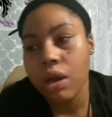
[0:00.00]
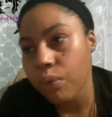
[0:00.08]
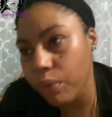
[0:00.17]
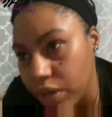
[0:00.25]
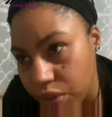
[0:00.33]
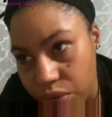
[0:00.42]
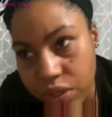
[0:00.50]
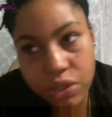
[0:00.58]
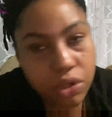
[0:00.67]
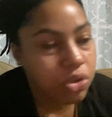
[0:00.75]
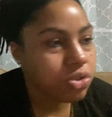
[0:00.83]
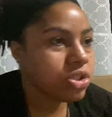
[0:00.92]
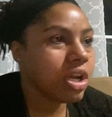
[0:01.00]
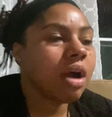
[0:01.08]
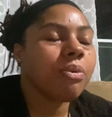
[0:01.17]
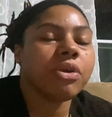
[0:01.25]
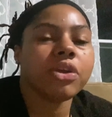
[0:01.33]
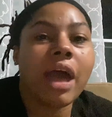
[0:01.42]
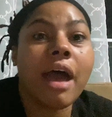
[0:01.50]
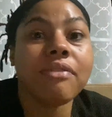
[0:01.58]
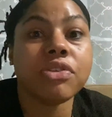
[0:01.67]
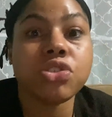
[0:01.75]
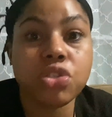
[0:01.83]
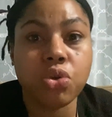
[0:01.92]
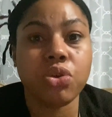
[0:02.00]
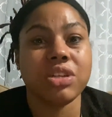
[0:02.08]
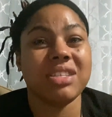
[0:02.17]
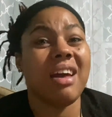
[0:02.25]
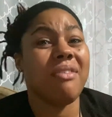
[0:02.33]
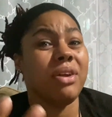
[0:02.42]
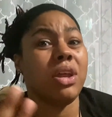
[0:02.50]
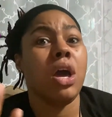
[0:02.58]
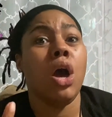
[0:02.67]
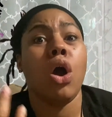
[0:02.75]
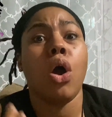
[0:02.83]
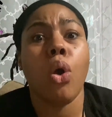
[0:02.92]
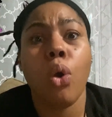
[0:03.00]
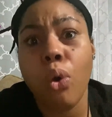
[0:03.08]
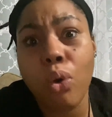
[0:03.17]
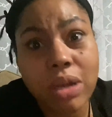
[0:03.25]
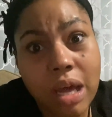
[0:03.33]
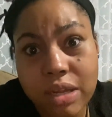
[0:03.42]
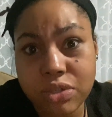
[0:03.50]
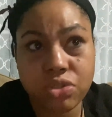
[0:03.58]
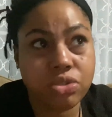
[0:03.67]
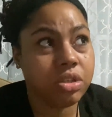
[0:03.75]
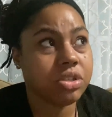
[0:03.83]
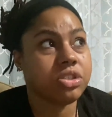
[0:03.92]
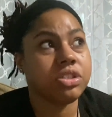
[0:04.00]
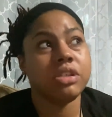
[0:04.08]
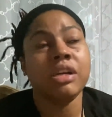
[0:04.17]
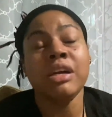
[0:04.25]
when you can go shower, having chores, having a whole lot of structure,